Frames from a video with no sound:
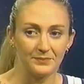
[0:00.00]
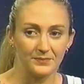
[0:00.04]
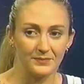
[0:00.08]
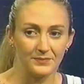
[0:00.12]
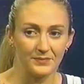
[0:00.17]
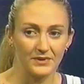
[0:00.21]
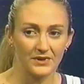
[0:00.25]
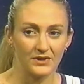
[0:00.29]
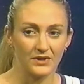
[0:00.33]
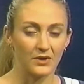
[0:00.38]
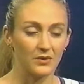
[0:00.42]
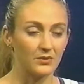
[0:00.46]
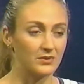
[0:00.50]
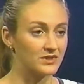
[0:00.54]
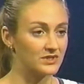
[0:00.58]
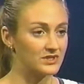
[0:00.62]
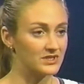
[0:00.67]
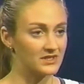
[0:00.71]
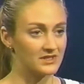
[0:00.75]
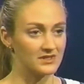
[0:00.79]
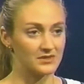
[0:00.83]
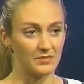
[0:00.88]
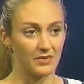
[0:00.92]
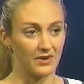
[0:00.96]
You know, which
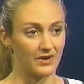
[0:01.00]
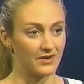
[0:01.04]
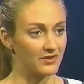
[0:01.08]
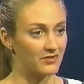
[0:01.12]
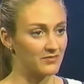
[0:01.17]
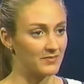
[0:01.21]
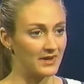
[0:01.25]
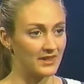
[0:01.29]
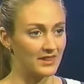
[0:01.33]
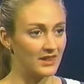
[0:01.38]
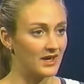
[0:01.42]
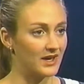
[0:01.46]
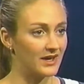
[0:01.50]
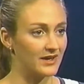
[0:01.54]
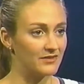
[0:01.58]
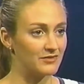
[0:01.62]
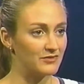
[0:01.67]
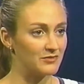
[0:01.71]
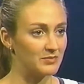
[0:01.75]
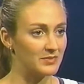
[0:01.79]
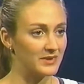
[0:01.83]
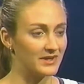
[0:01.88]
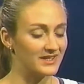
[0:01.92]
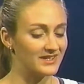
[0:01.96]
is part of my life,
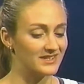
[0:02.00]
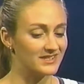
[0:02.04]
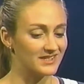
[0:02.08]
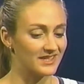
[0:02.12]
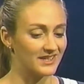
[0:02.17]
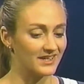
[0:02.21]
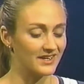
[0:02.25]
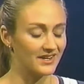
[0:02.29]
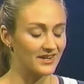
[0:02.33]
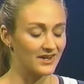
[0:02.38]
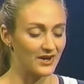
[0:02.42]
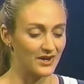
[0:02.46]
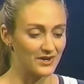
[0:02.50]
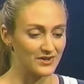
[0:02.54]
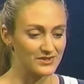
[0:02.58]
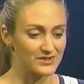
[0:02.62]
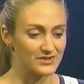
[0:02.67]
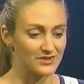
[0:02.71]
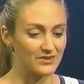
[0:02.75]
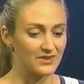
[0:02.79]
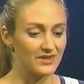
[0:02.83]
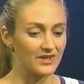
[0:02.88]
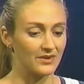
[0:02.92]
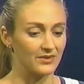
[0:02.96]
but
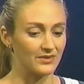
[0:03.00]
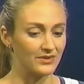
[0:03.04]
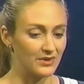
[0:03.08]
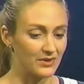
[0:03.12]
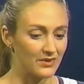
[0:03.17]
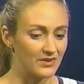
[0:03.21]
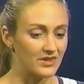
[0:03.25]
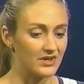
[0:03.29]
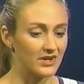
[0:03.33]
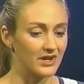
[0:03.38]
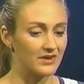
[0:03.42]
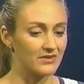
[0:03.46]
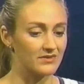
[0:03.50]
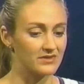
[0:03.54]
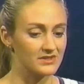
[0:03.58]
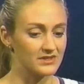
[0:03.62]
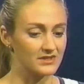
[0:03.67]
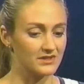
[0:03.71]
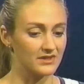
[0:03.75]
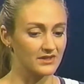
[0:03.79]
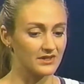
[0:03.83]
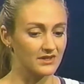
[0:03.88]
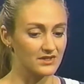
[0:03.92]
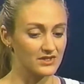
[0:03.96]
also they'll know that I was
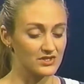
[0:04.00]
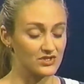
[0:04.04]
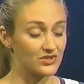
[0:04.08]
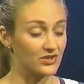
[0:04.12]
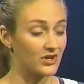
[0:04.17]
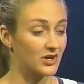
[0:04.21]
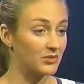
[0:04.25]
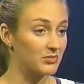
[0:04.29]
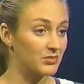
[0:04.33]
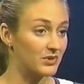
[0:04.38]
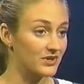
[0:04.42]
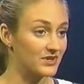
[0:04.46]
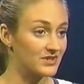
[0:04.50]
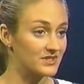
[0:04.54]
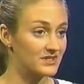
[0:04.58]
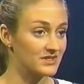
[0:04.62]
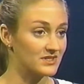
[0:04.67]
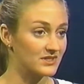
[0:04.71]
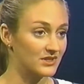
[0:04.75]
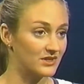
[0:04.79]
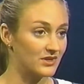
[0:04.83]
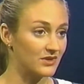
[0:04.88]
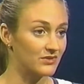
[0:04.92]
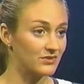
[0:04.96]
a strong person
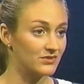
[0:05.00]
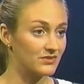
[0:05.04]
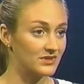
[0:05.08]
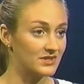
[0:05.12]
to go through